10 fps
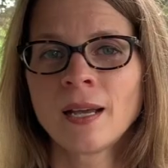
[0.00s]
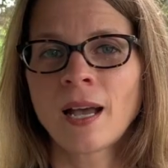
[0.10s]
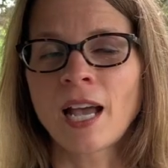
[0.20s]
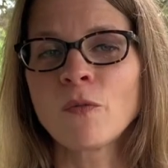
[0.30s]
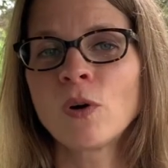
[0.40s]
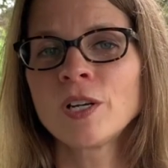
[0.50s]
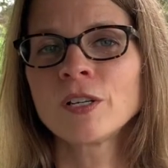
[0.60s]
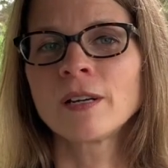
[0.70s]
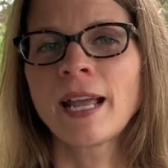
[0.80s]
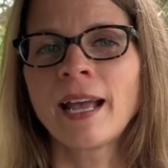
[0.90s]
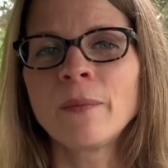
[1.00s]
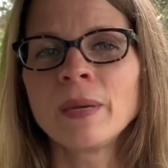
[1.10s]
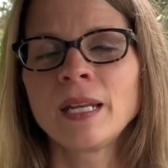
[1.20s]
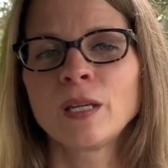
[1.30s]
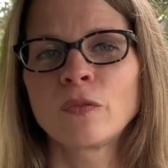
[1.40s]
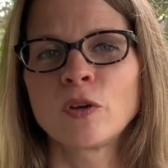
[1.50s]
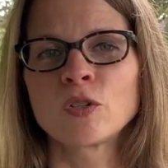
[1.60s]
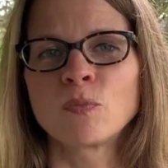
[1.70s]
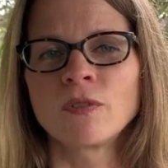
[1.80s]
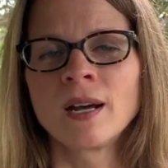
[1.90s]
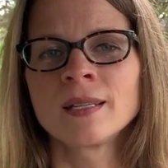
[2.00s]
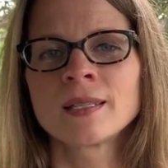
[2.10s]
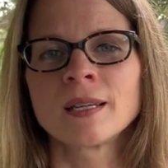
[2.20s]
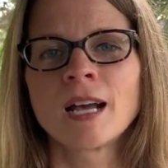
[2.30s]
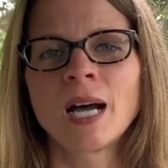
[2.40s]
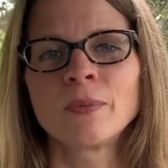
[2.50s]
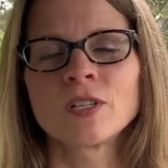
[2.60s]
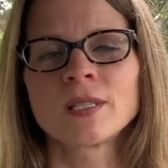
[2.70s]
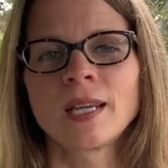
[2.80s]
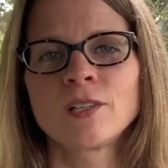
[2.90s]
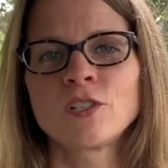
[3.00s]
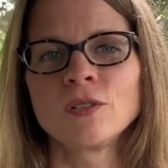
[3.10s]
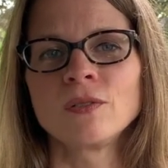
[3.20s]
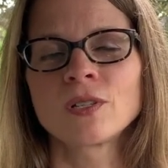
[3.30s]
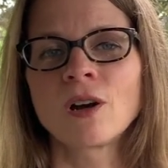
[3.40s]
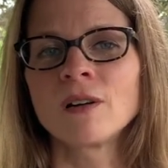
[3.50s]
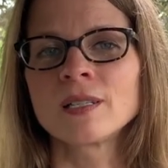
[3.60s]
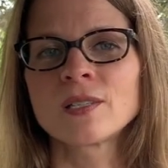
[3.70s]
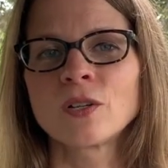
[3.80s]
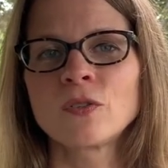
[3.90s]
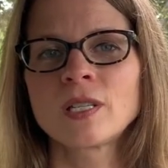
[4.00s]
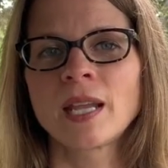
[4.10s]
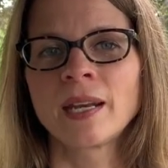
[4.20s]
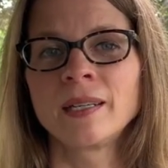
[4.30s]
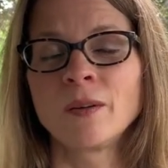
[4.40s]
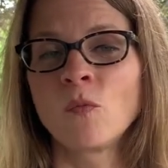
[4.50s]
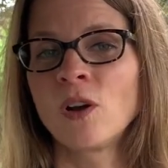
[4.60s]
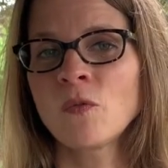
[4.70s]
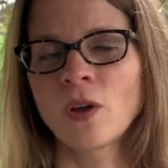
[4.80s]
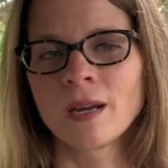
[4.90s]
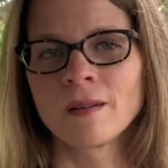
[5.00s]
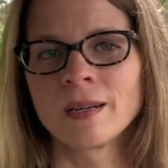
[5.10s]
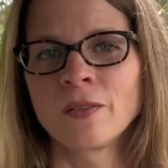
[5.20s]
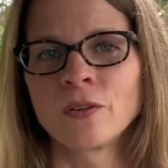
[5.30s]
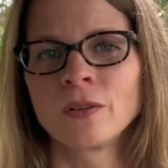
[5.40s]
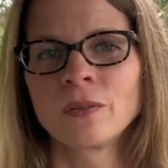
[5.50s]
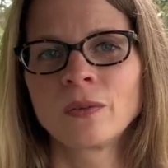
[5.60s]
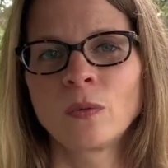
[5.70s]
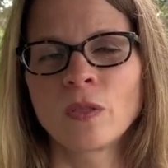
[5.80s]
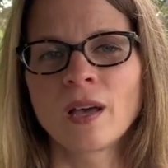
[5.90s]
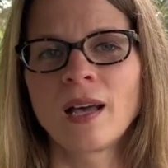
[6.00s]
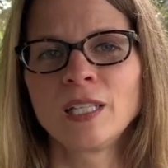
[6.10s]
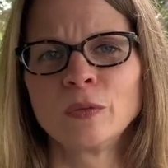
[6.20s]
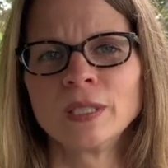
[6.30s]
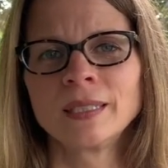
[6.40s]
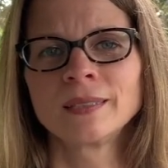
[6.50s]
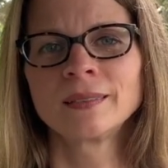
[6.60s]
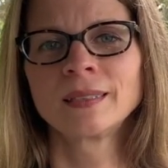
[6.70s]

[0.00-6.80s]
I wonder how many of those bronze and copper statues are associated in one way or another with Hollywood